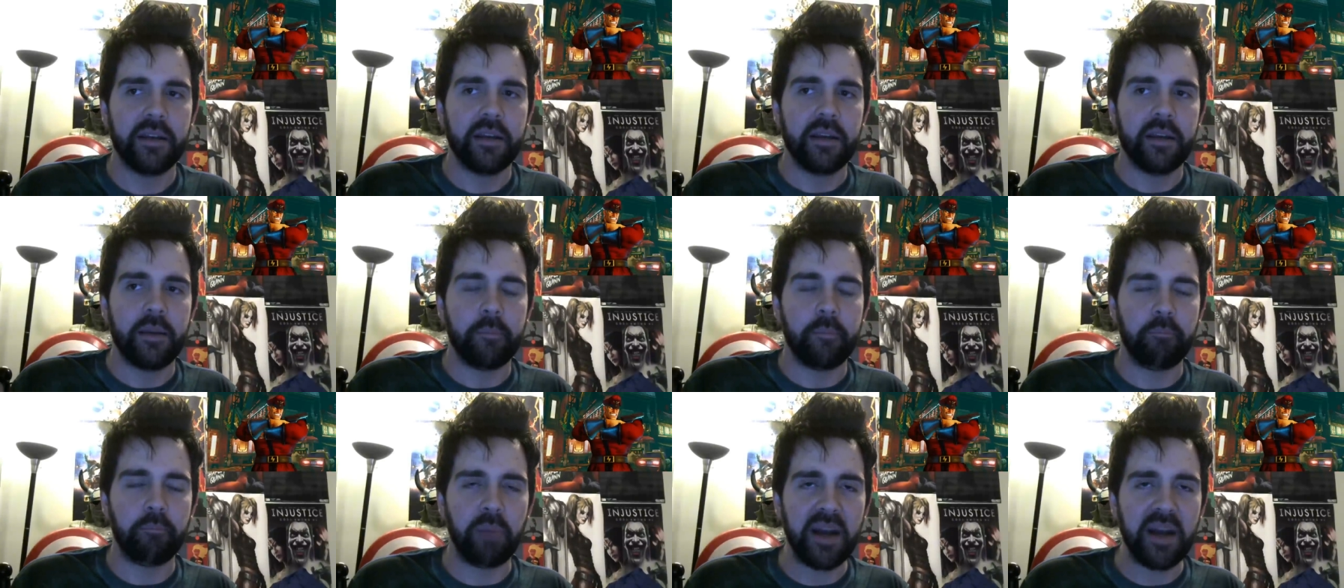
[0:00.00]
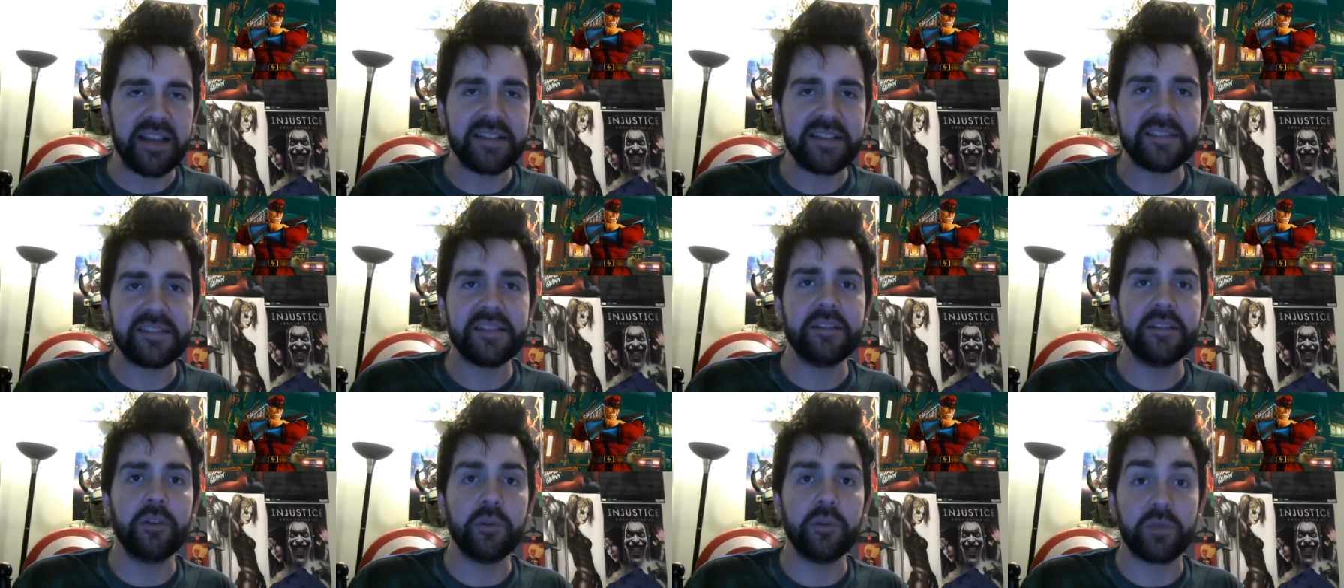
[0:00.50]

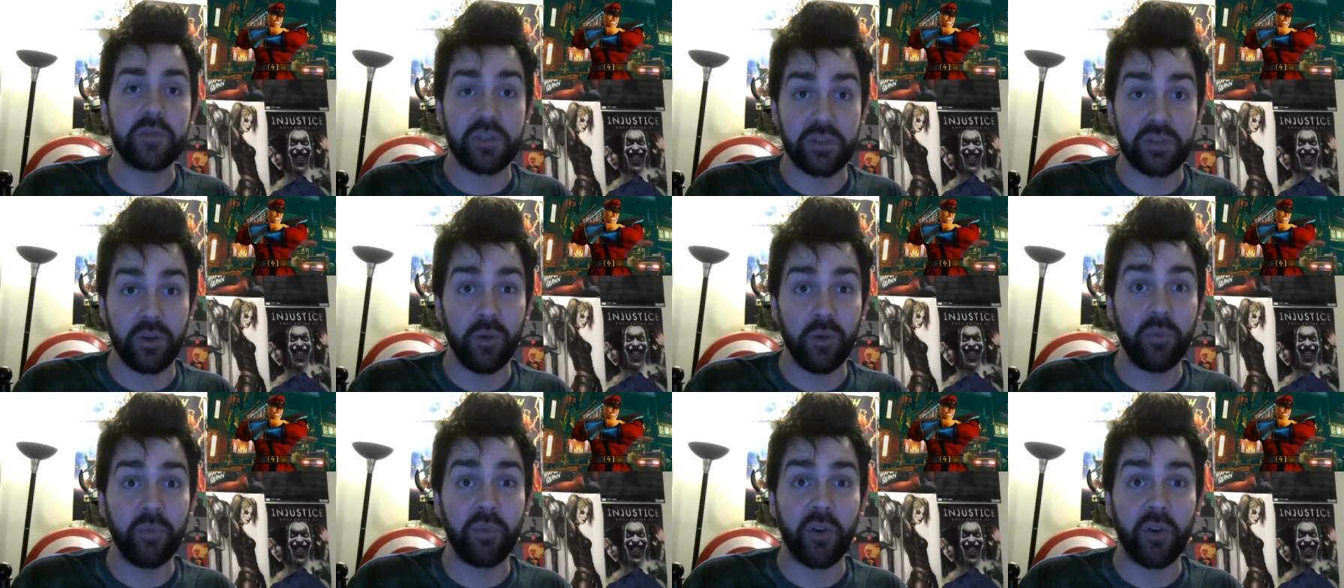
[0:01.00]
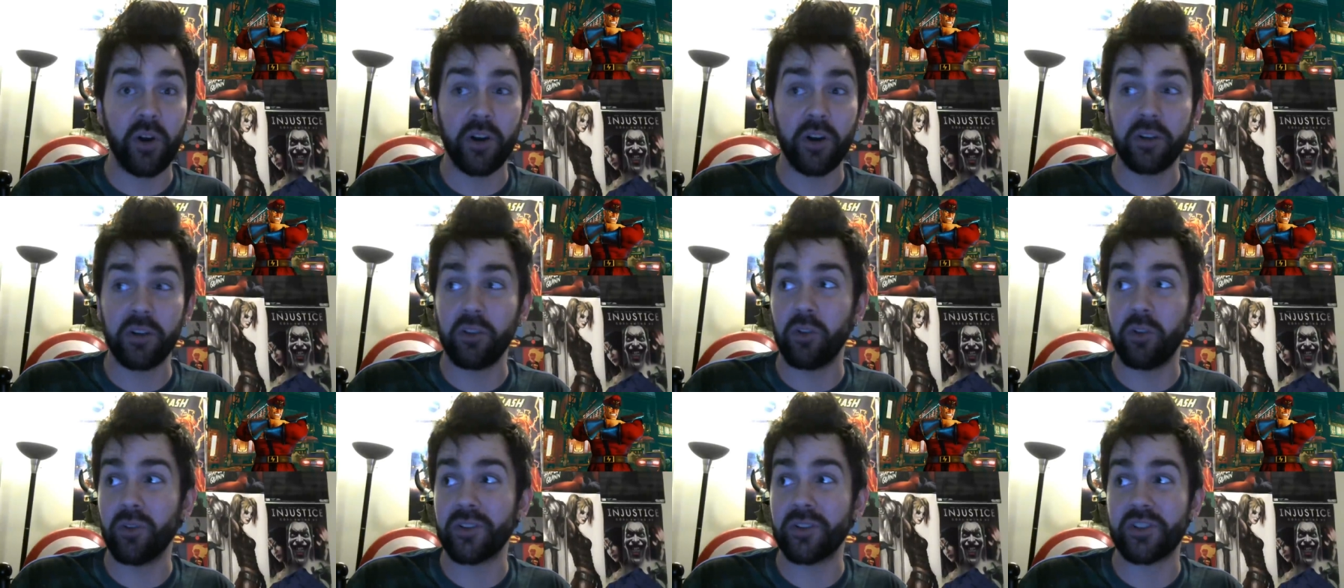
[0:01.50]
Bison so far
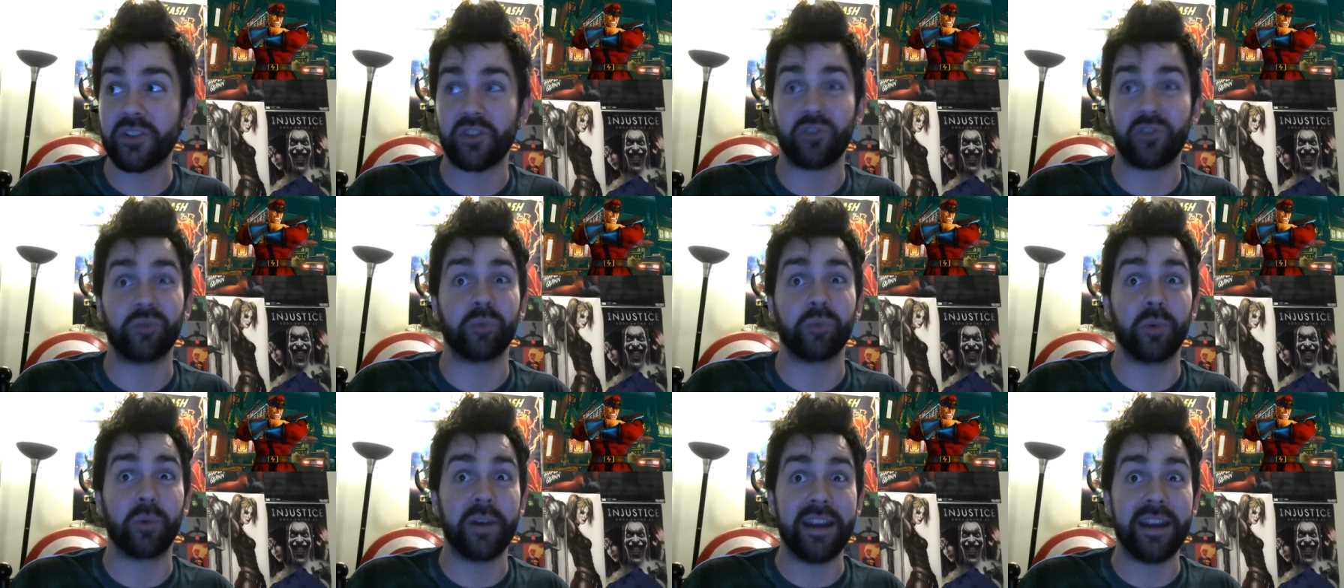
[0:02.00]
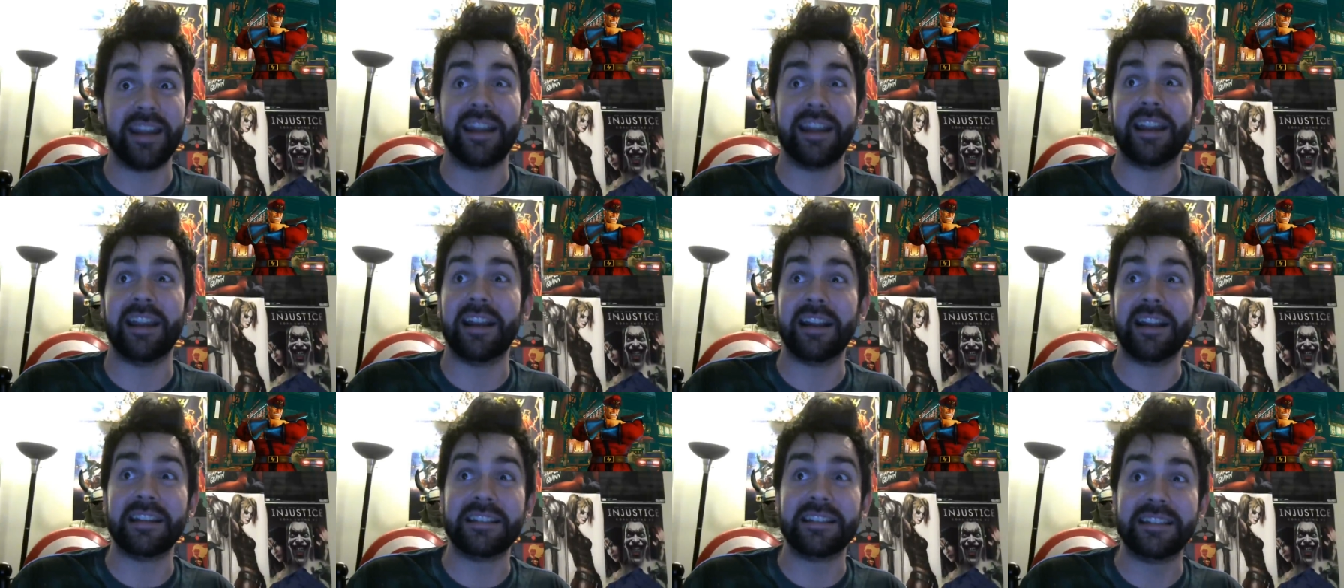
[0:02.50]
looks great,
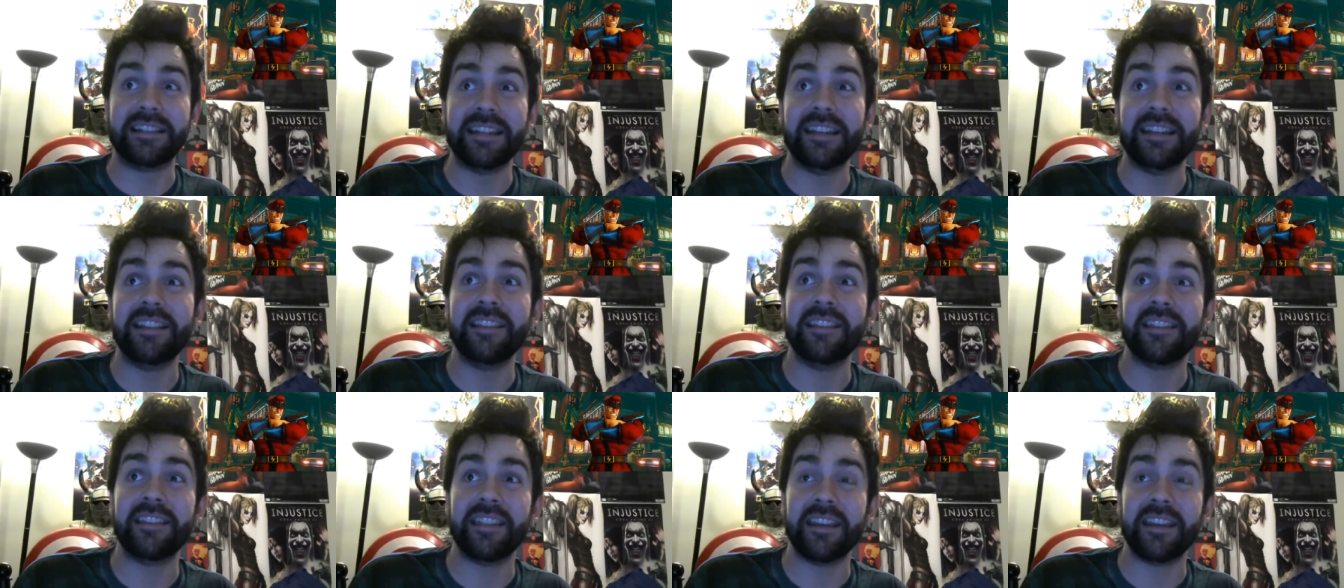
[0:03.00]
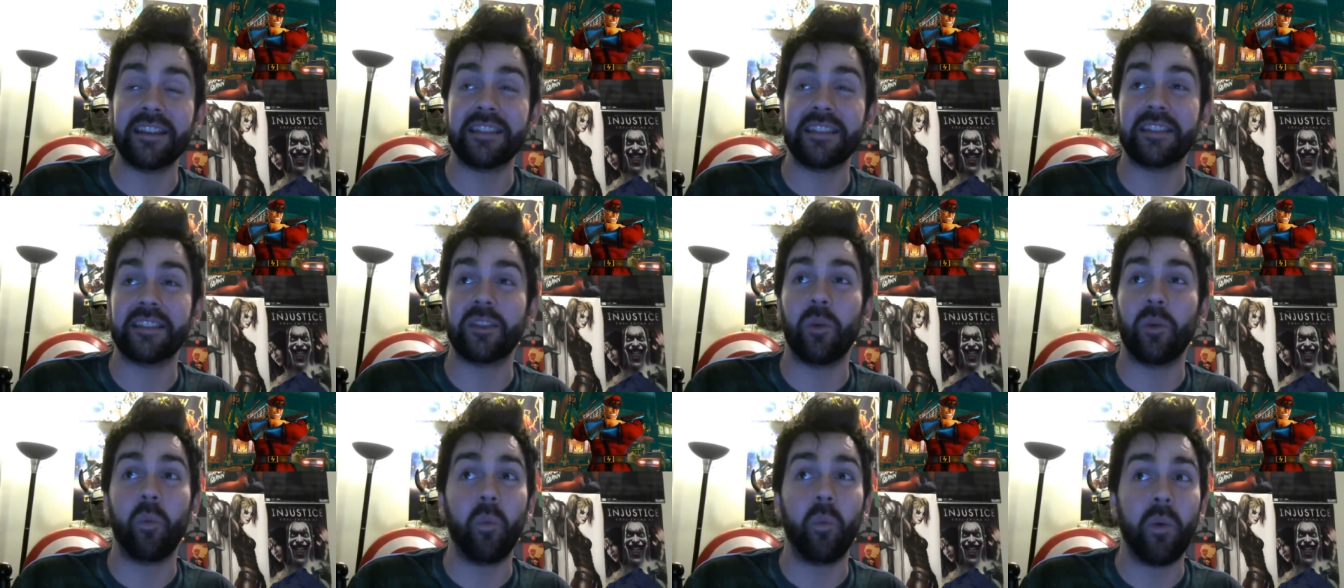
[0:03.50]
and I didn't think that
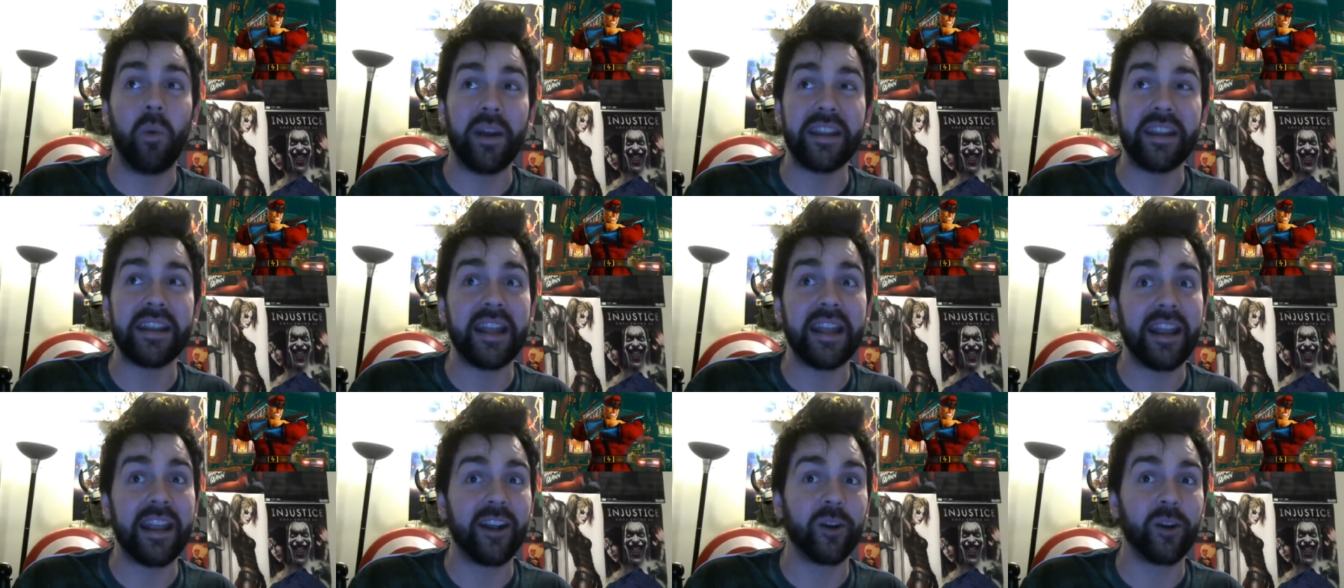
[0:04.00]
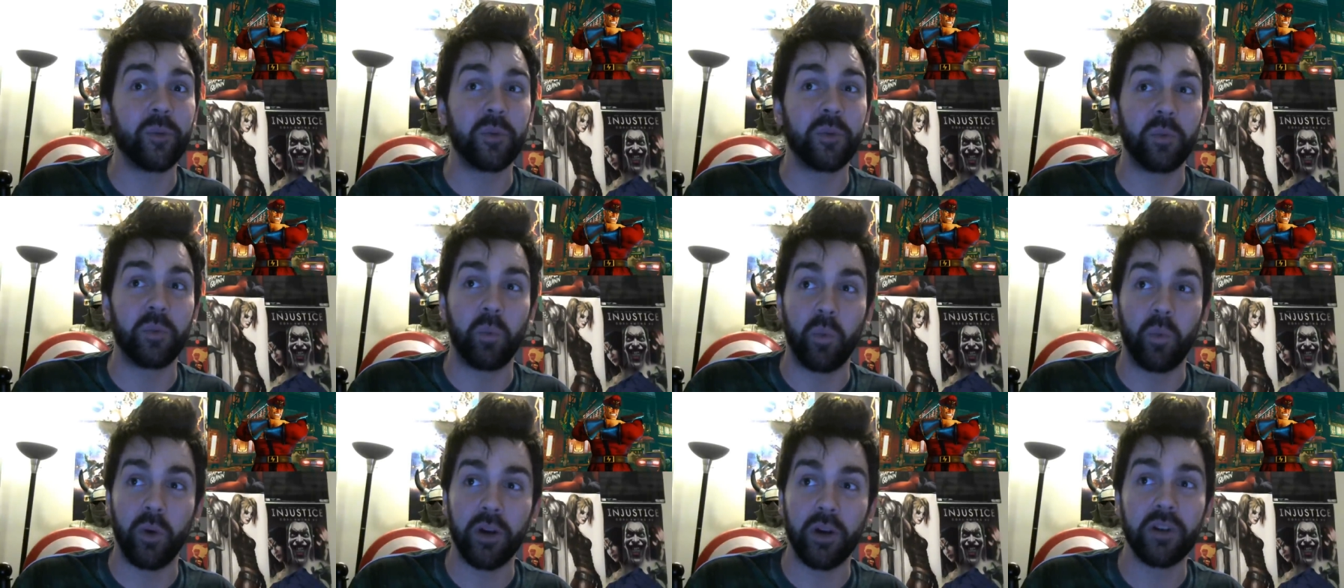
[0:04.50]
the white hair
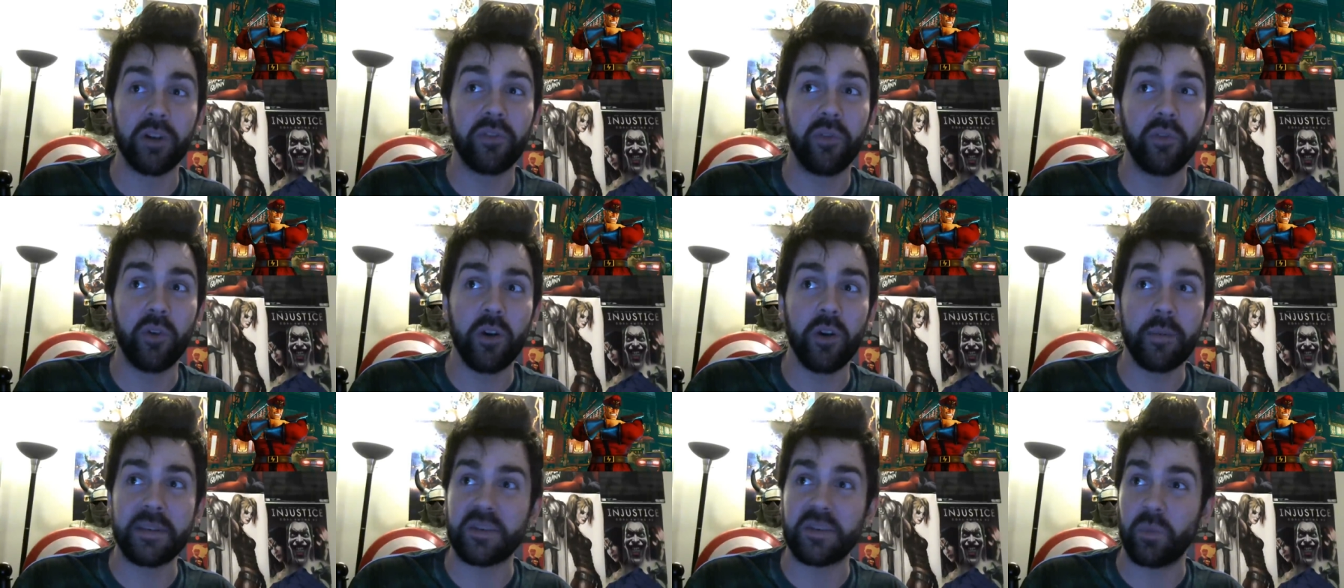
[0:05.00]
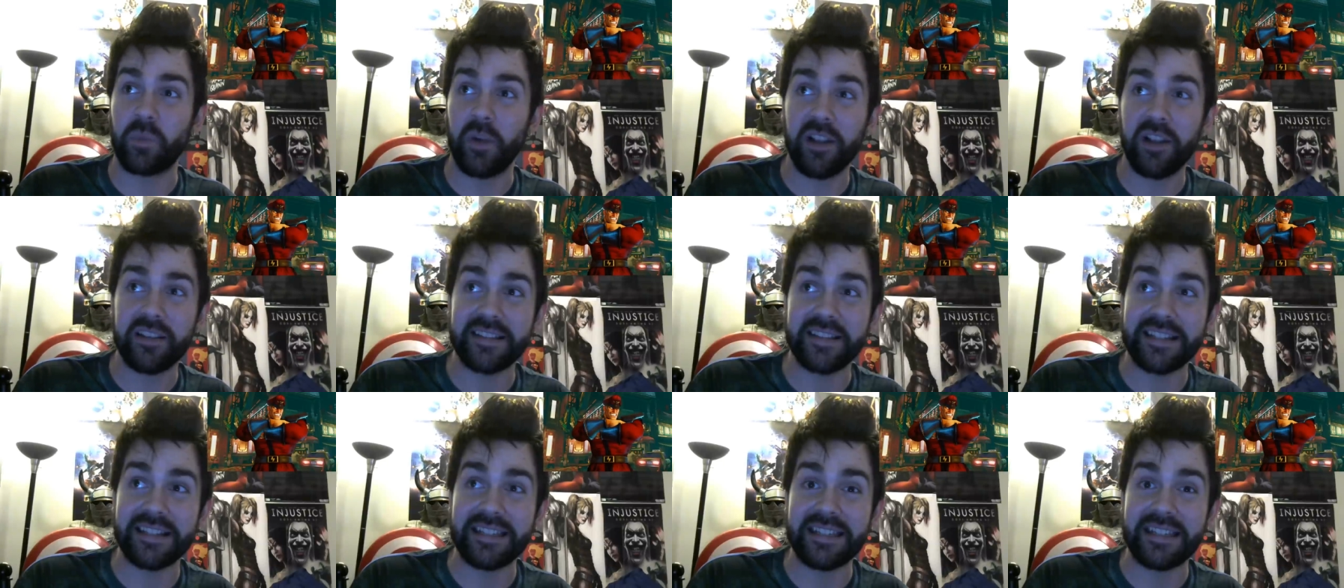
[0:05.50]
would work for him as well
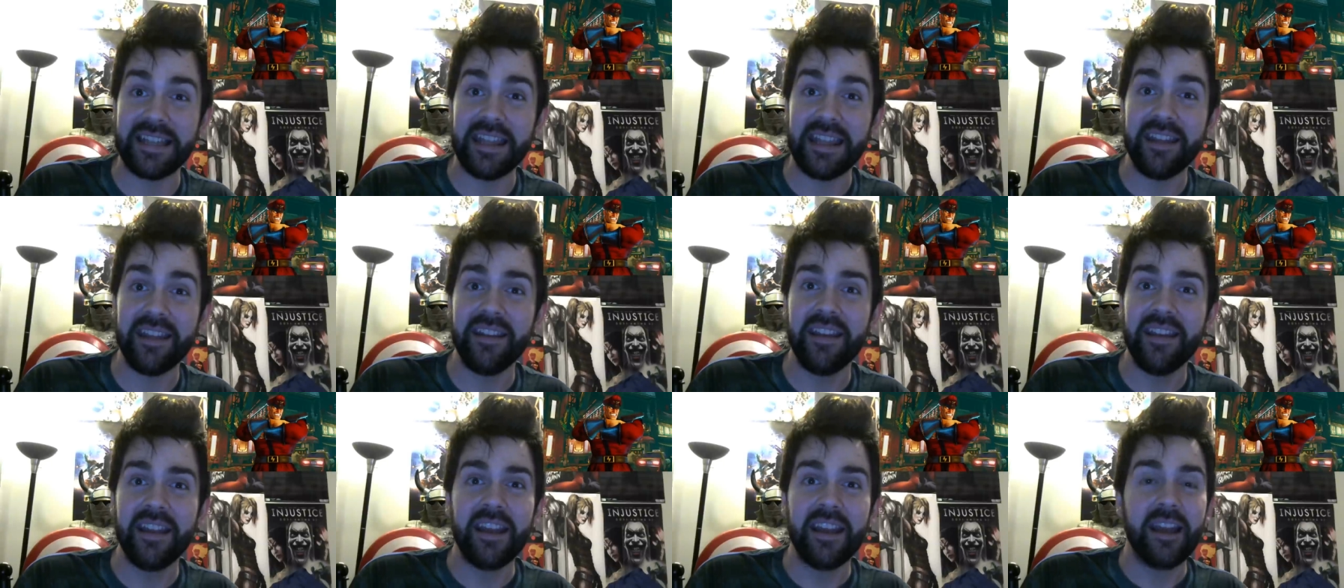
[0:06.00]
as it did,